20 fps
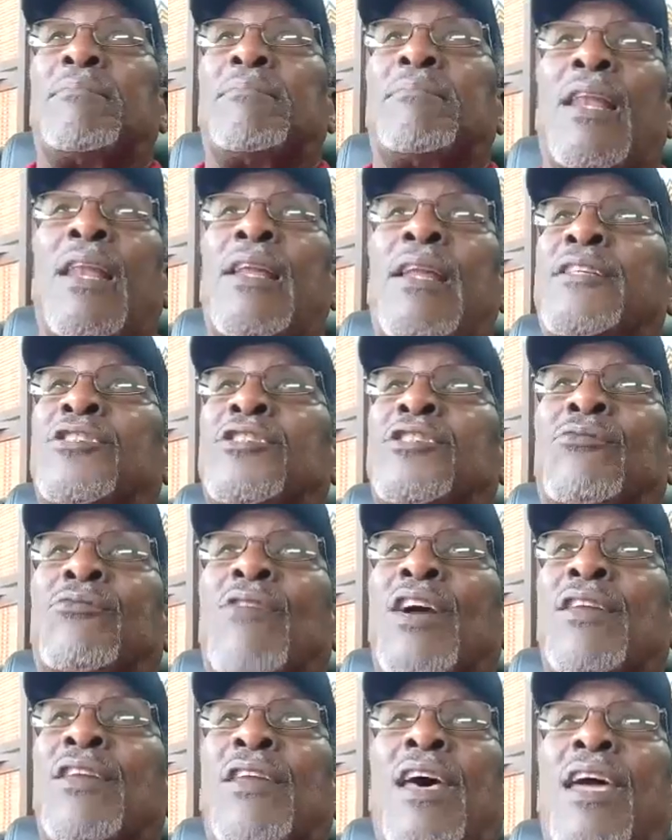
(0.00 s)
lynched
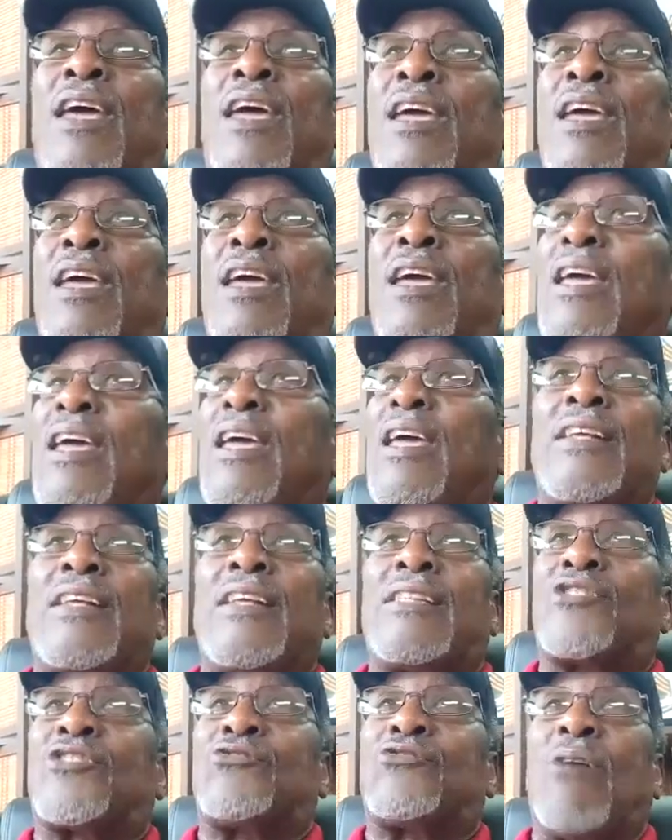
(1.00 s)
one day
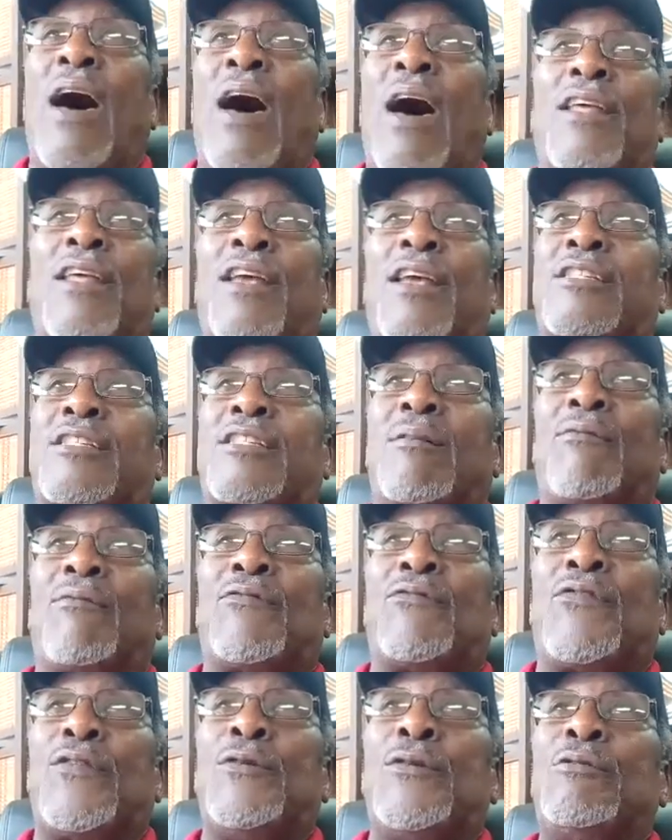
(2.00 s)
just trying to get some
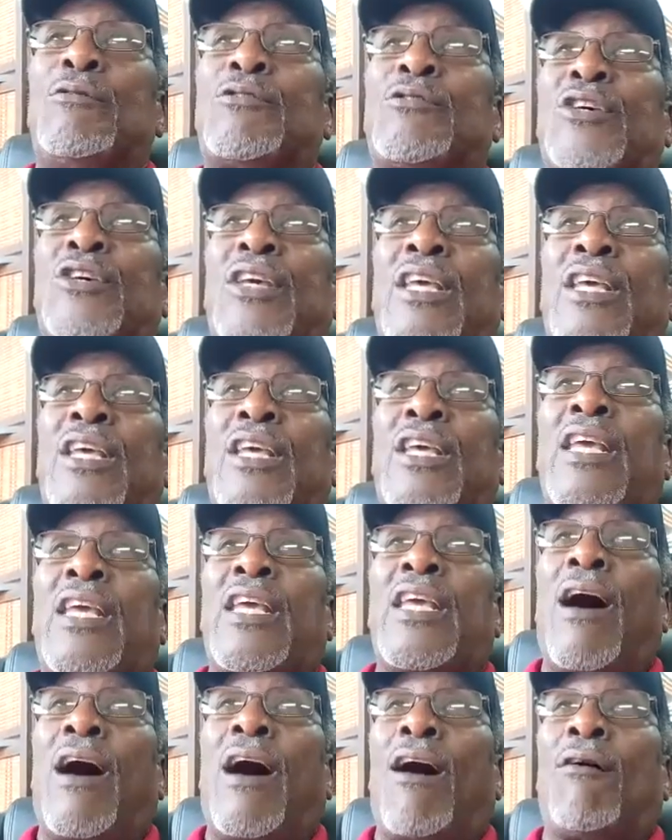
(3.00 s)
food to eat
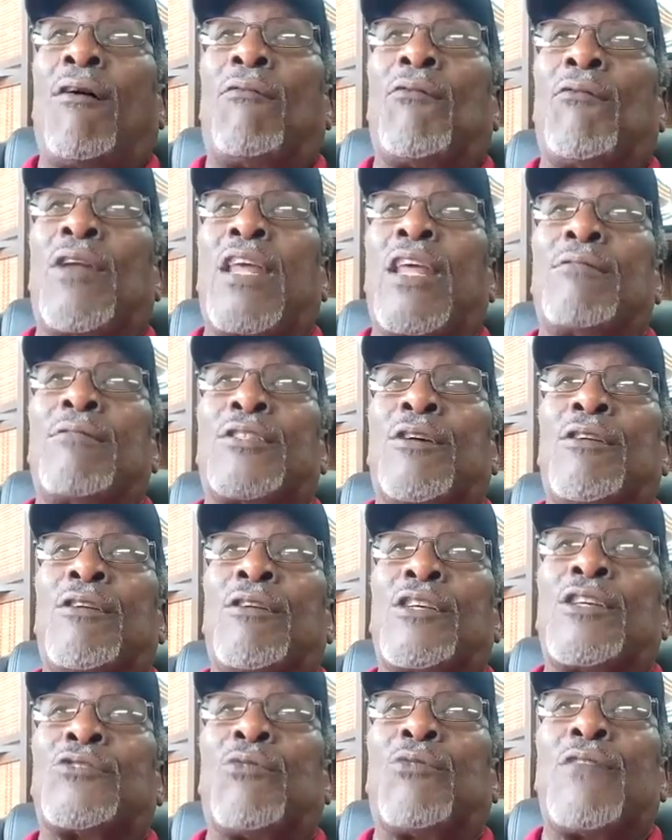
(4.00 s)
when he was
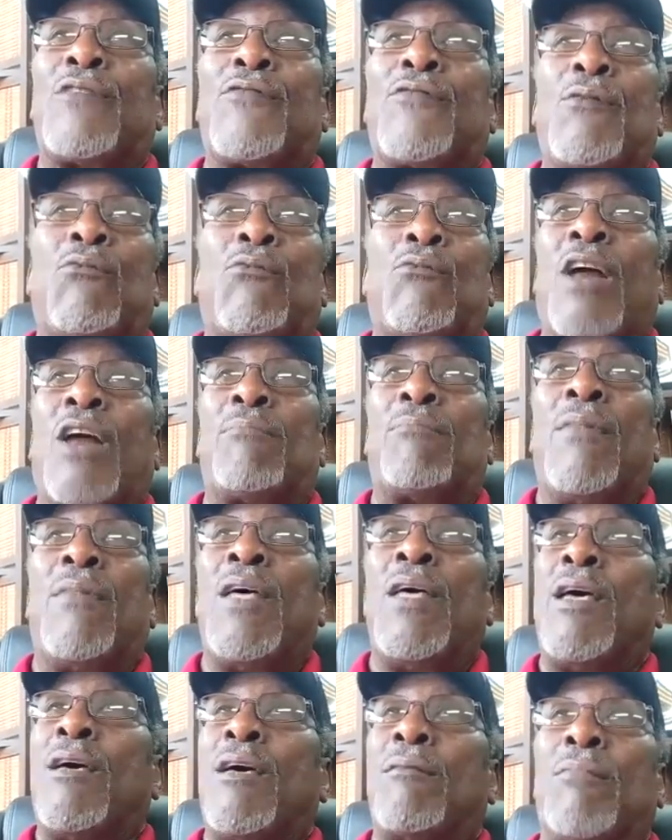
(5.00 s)
on his way from one
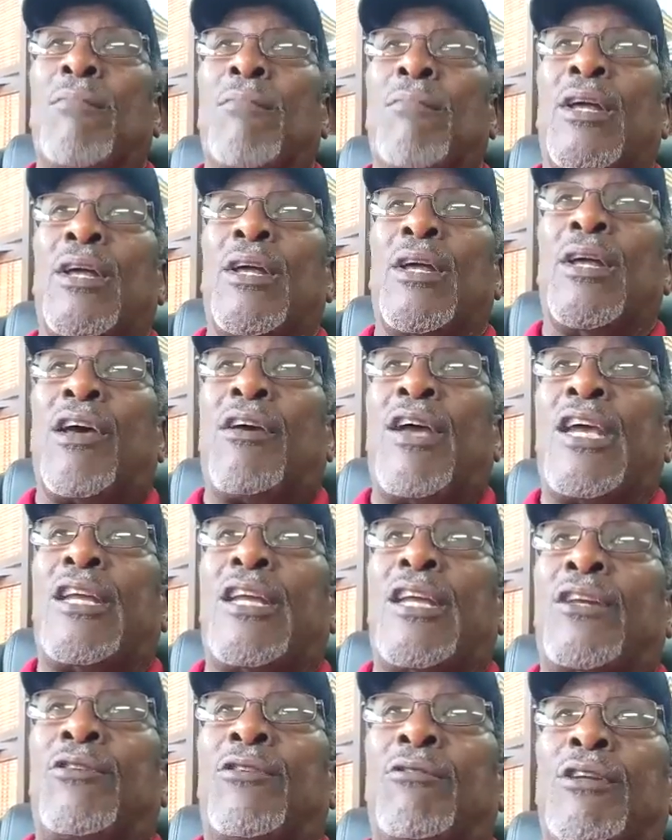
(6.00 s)

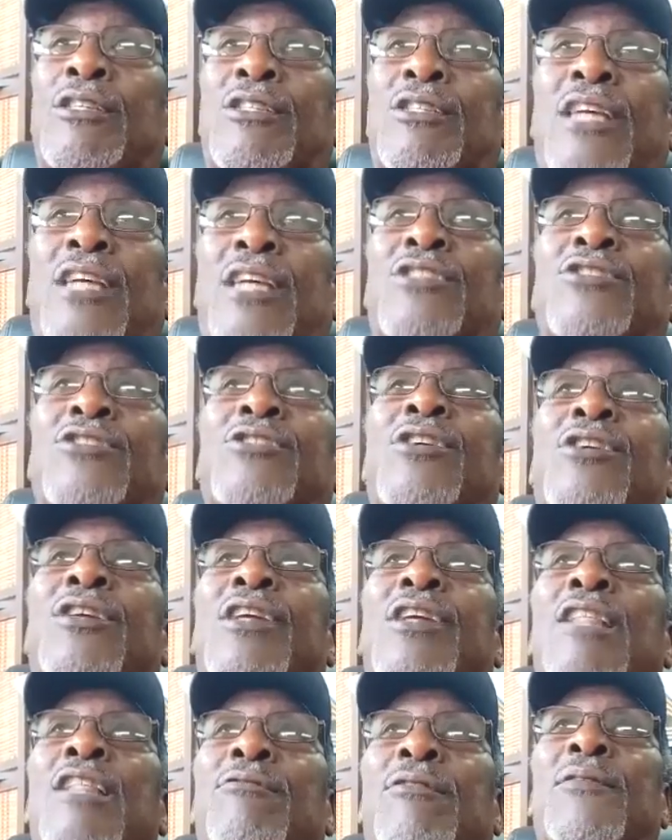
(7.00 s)
military duty station to
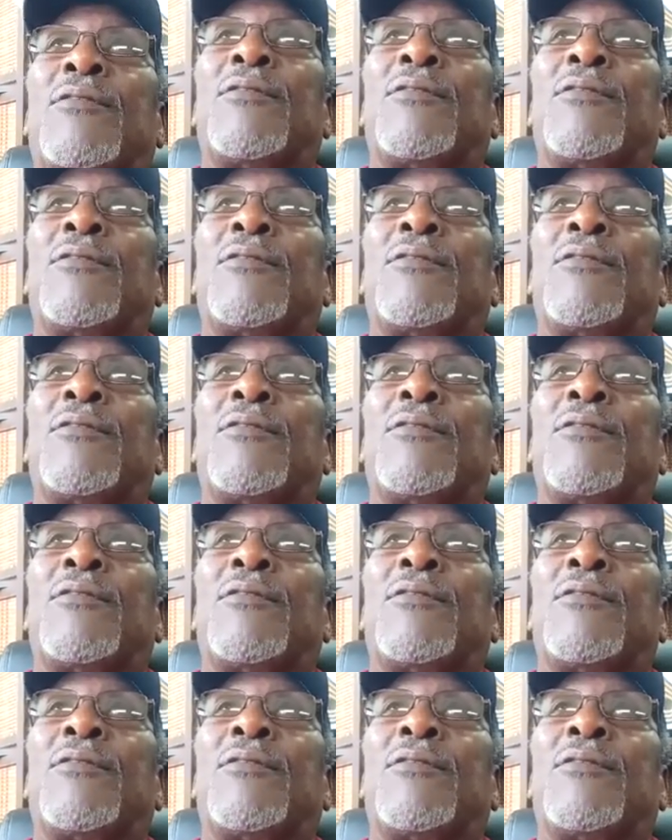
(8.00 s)
another one.